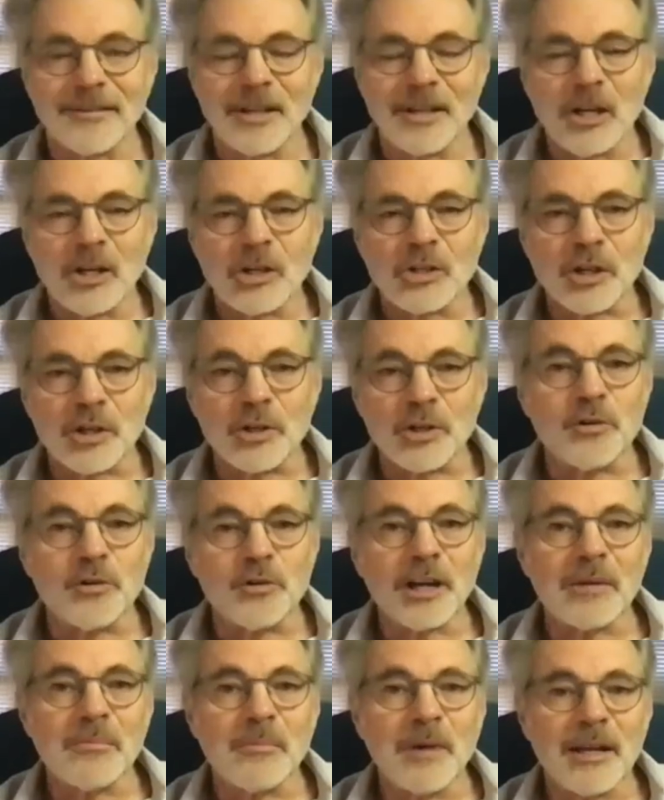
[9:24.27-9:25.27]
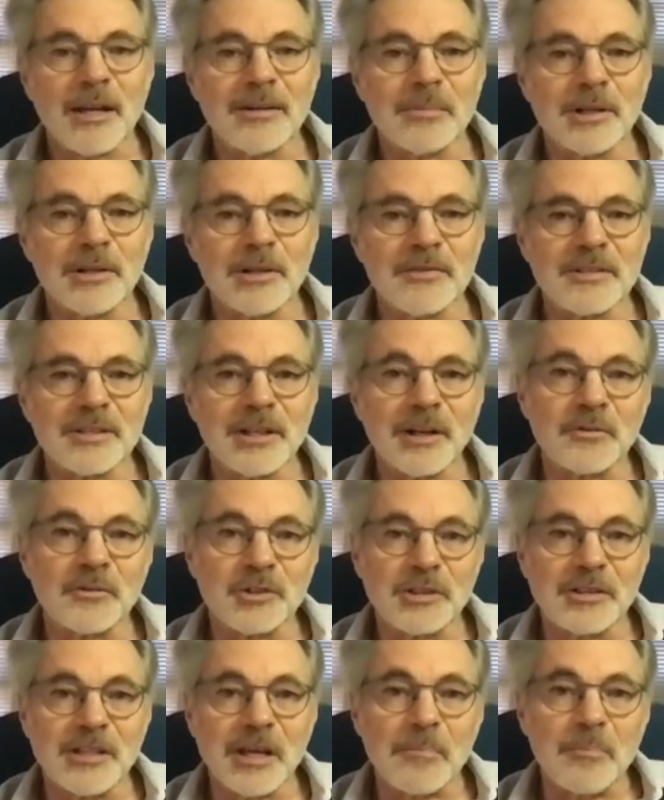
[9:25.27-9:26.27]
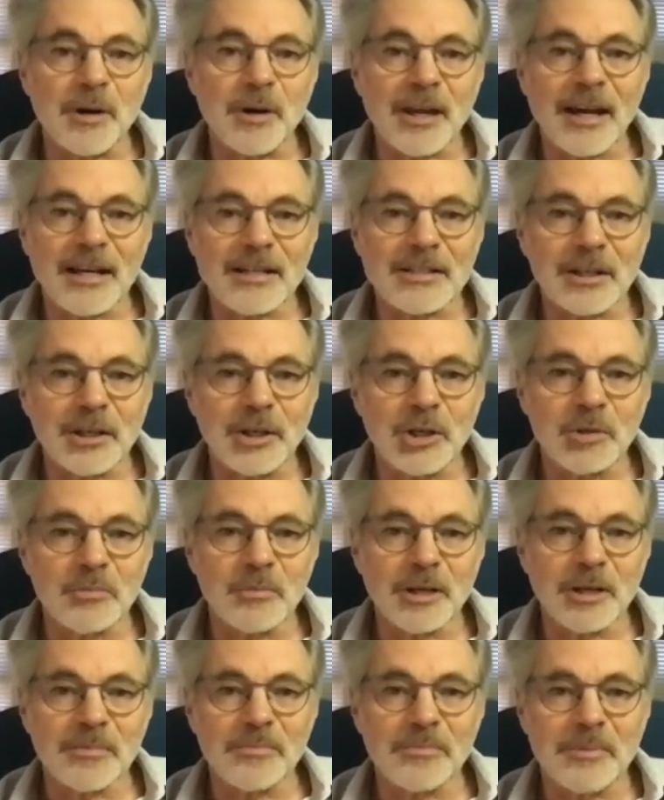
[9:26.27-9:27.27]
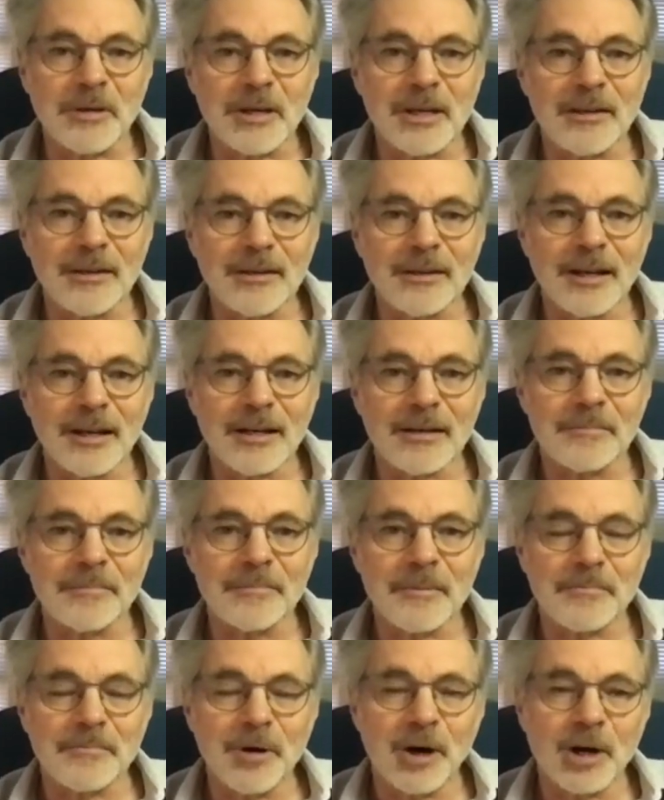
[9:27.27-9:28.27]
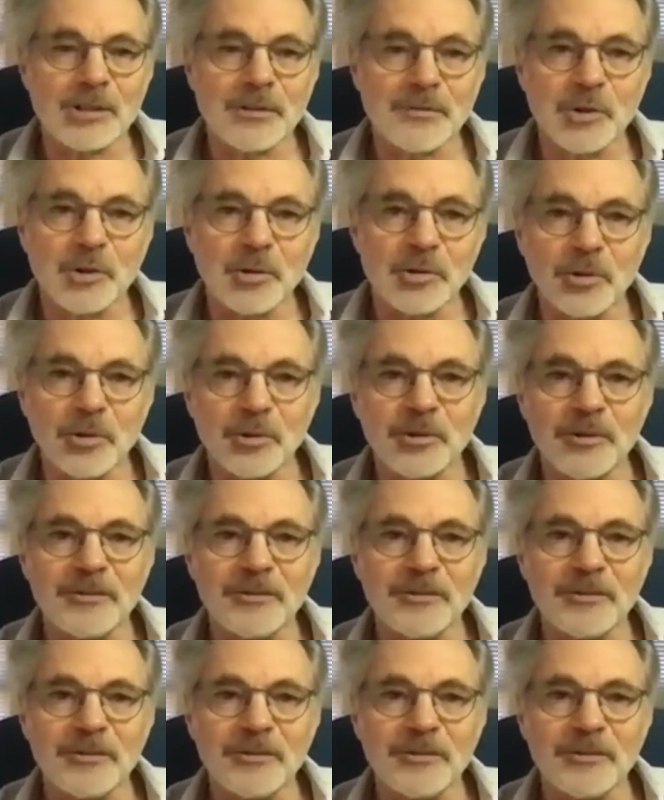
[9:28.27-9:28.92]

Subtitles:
So you'd recommend a bit of self-deprecating humor being part of your